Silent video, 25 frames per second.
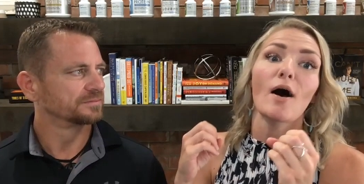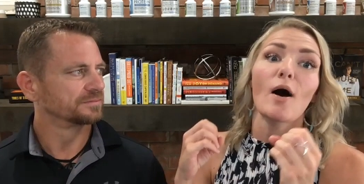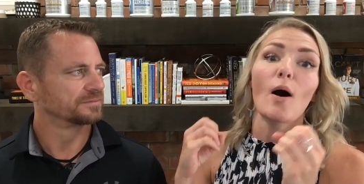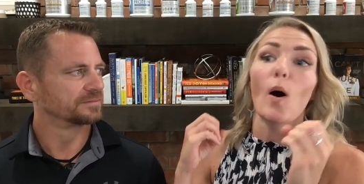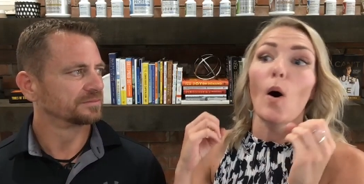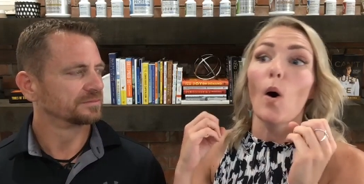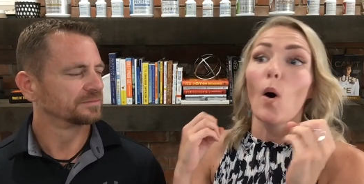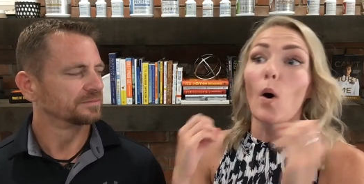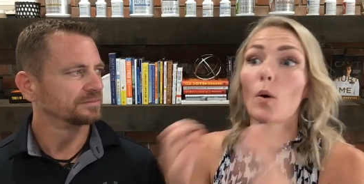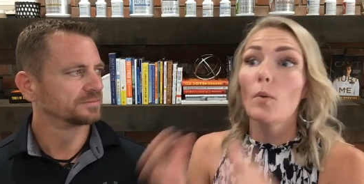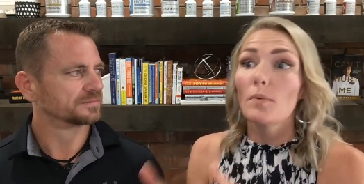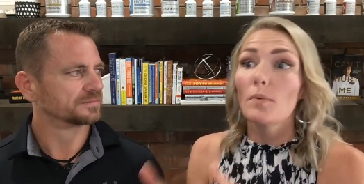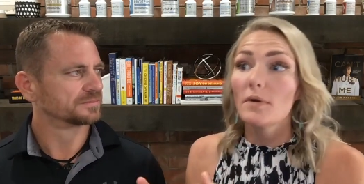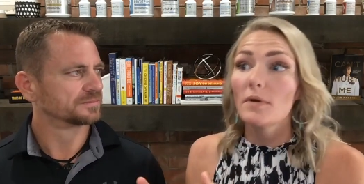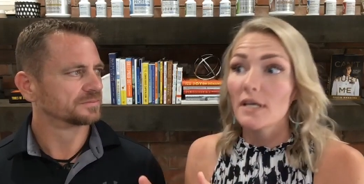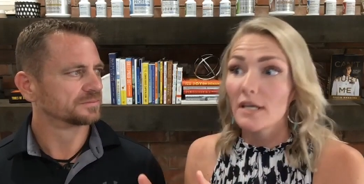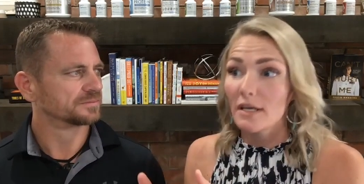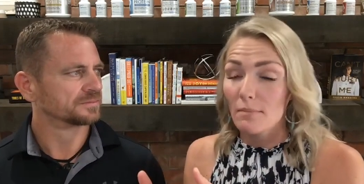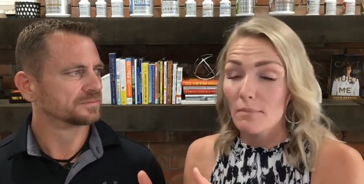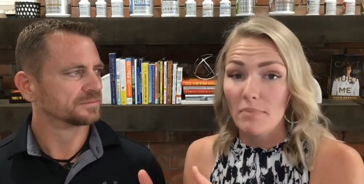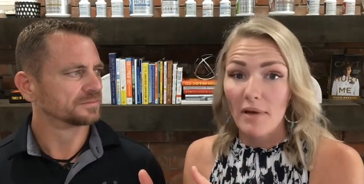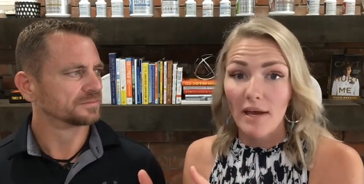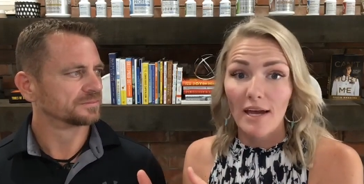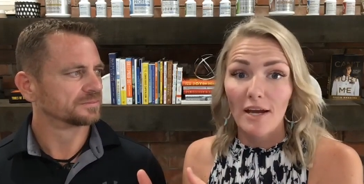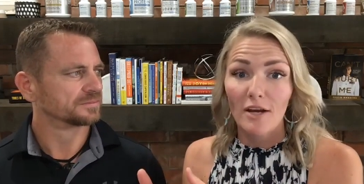Speaker 1: opening a
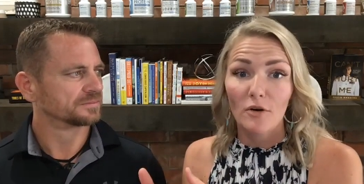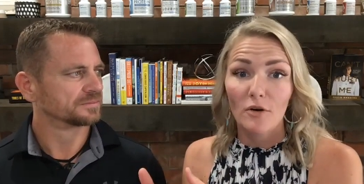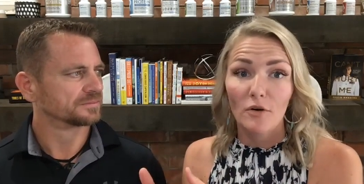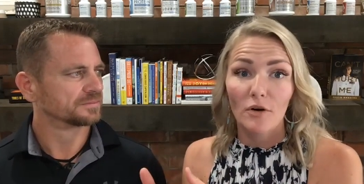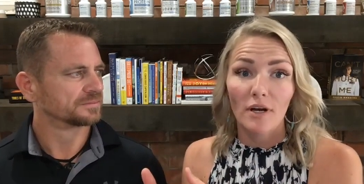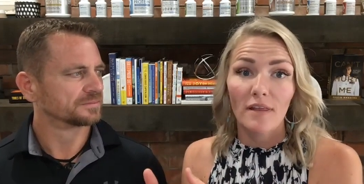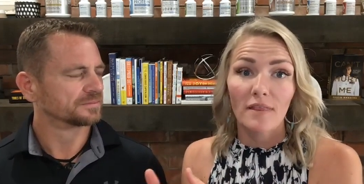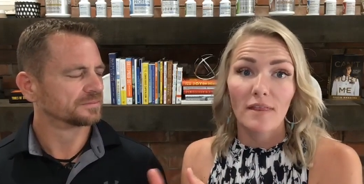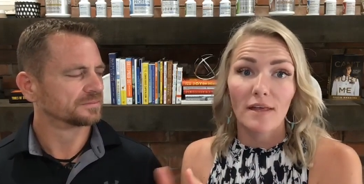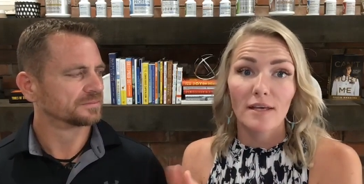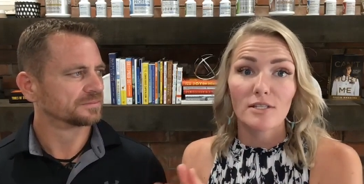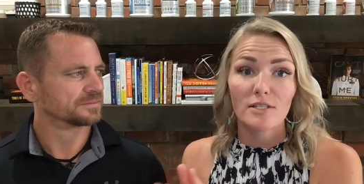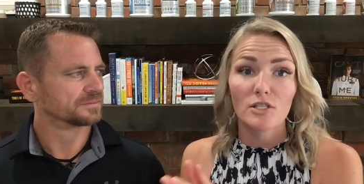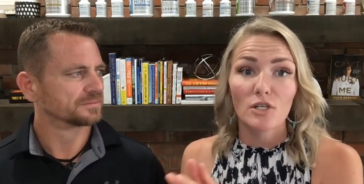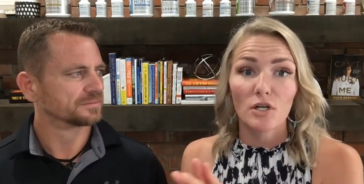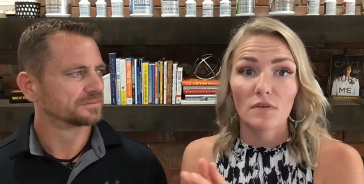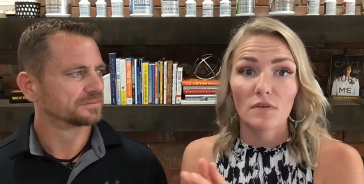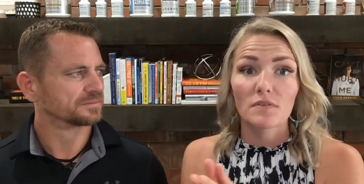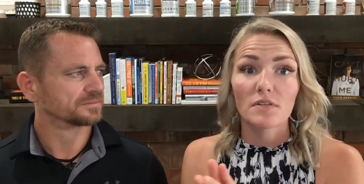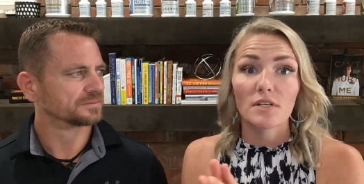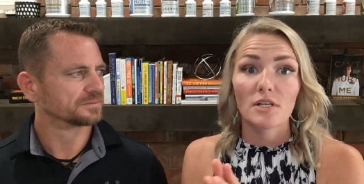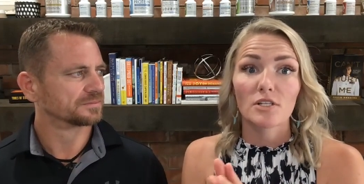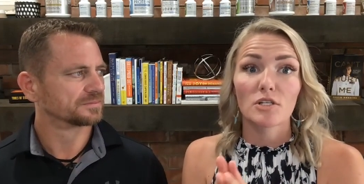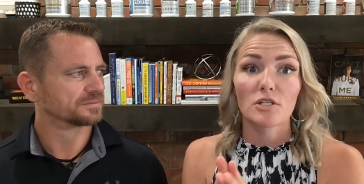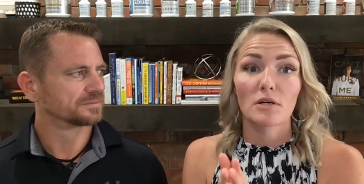bakery that serves
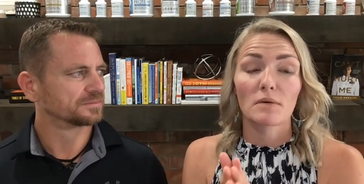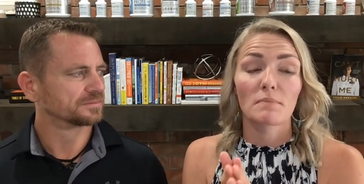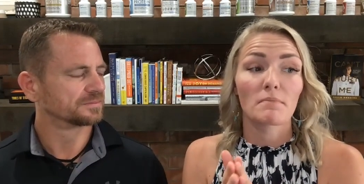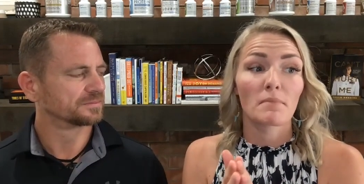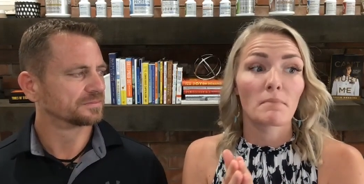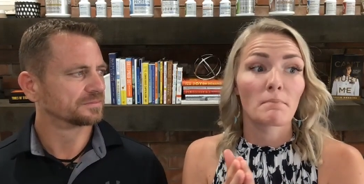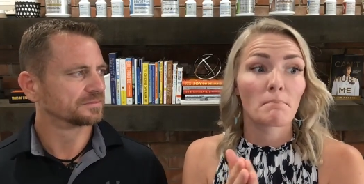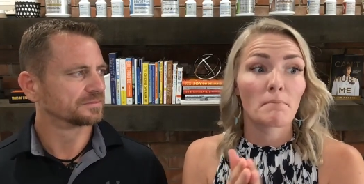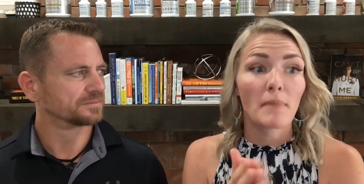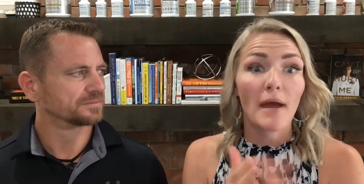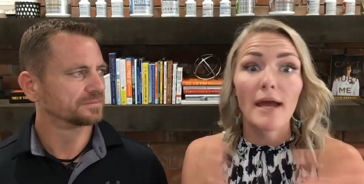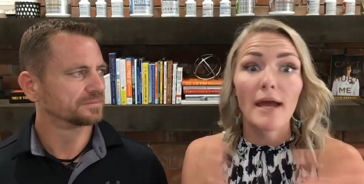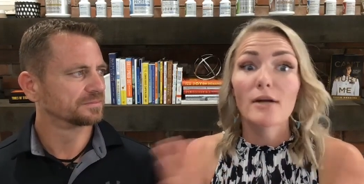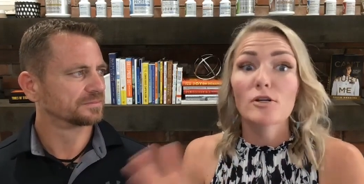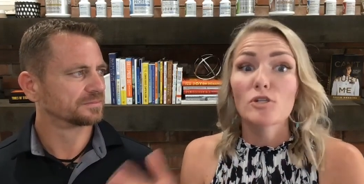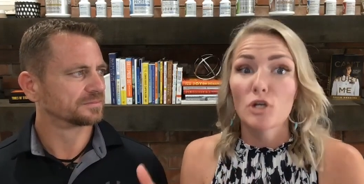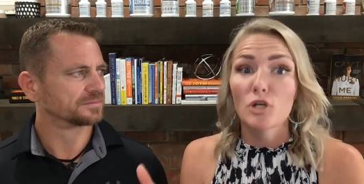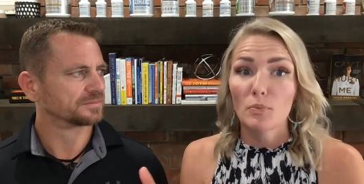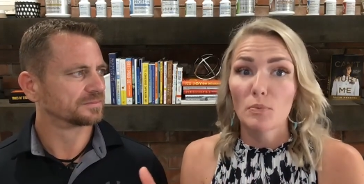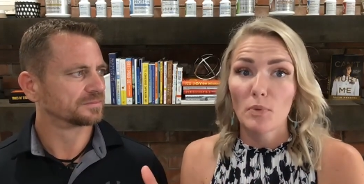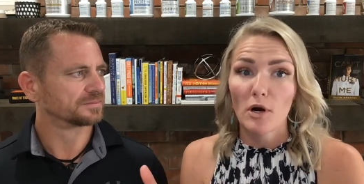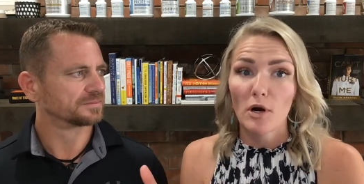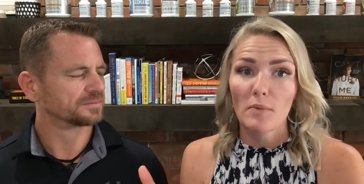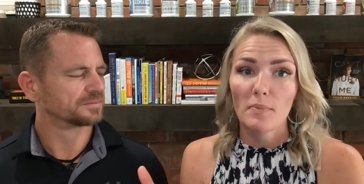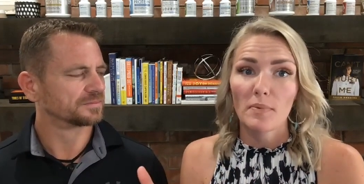such a major
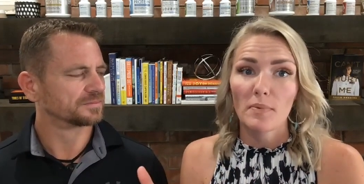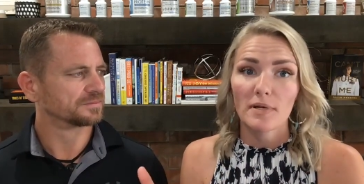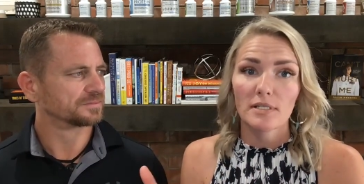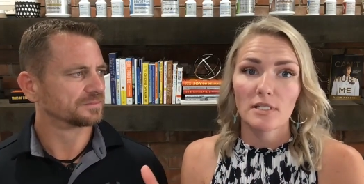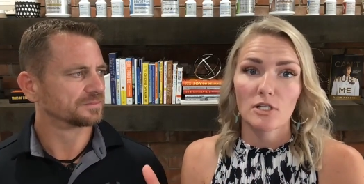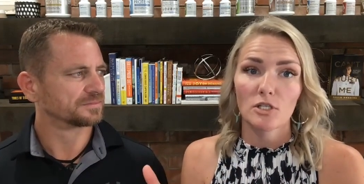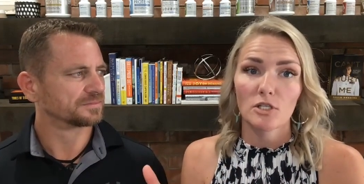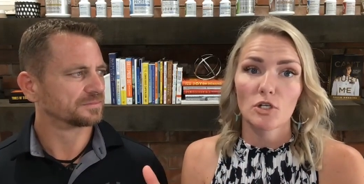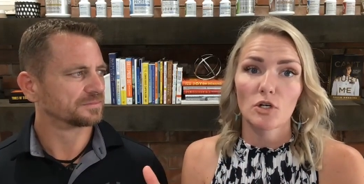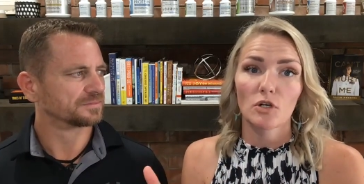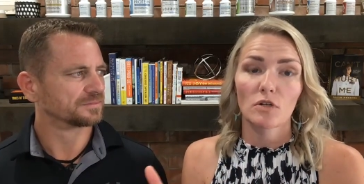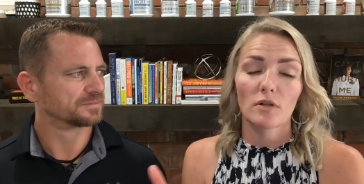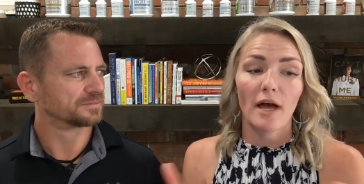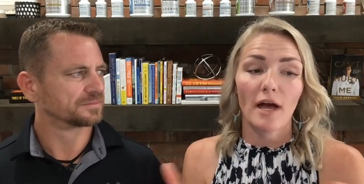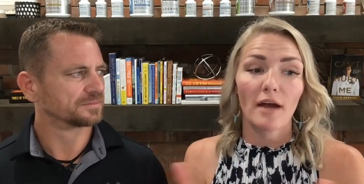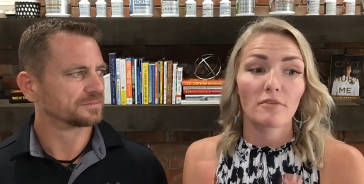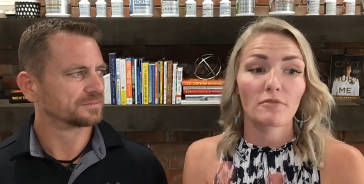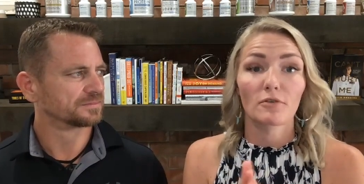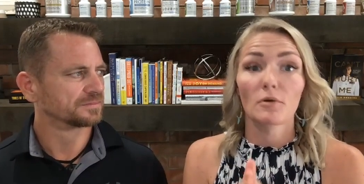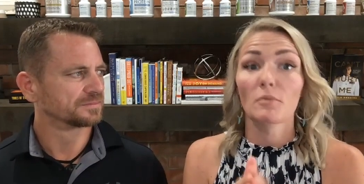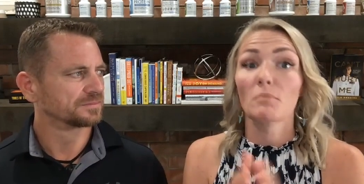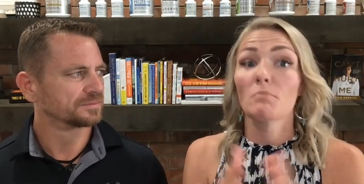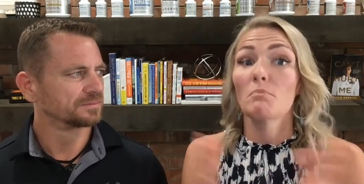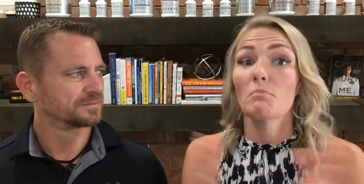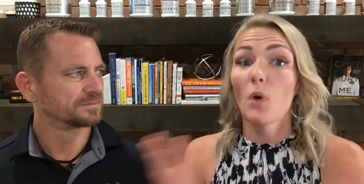purpose in your life for
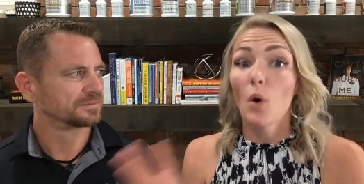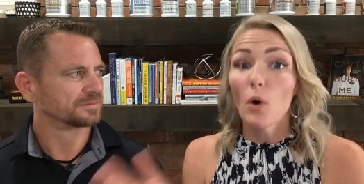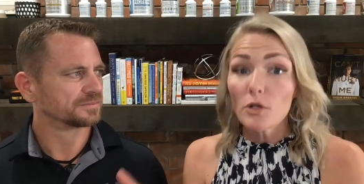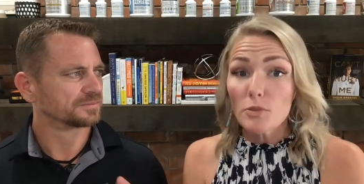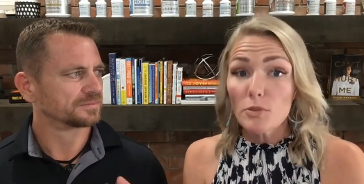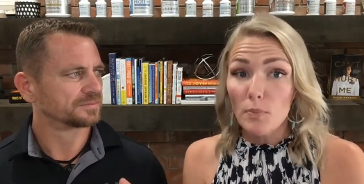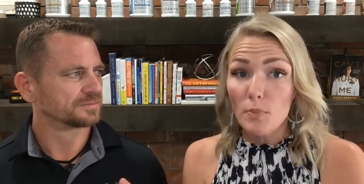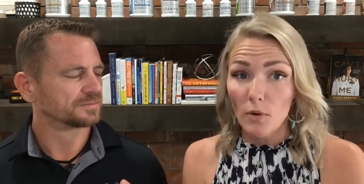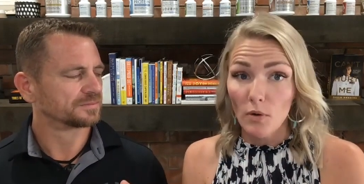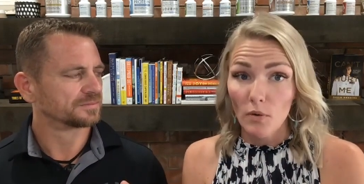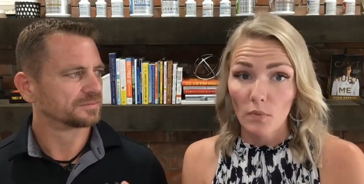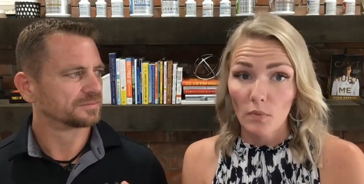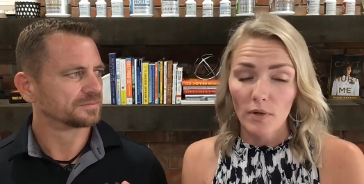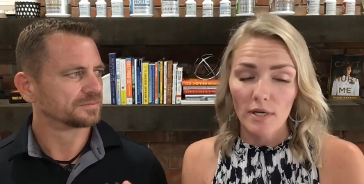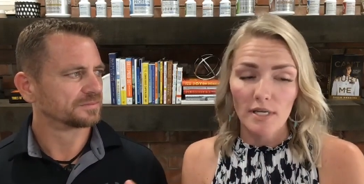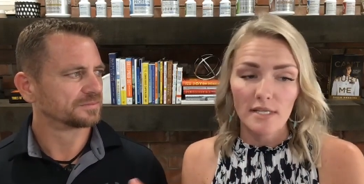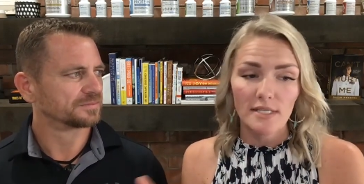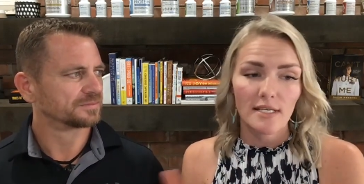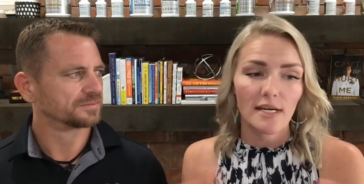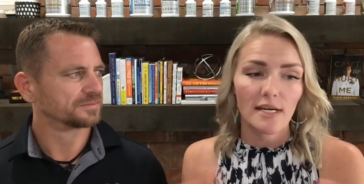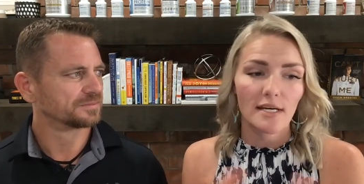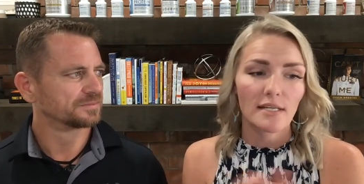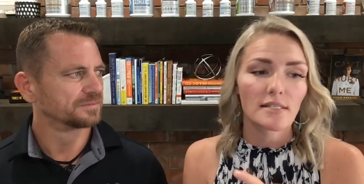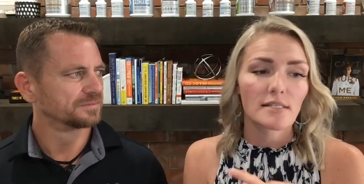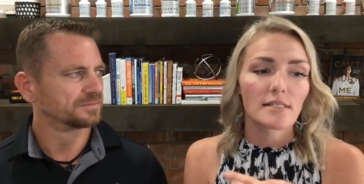multiple
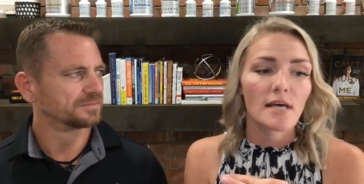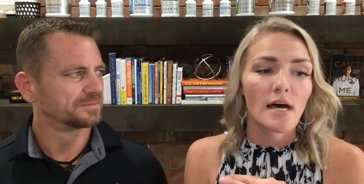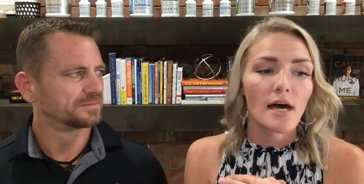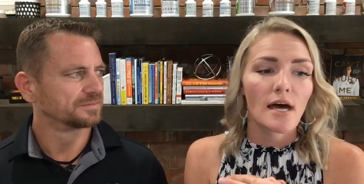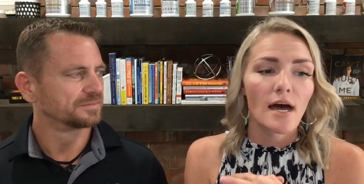reasons.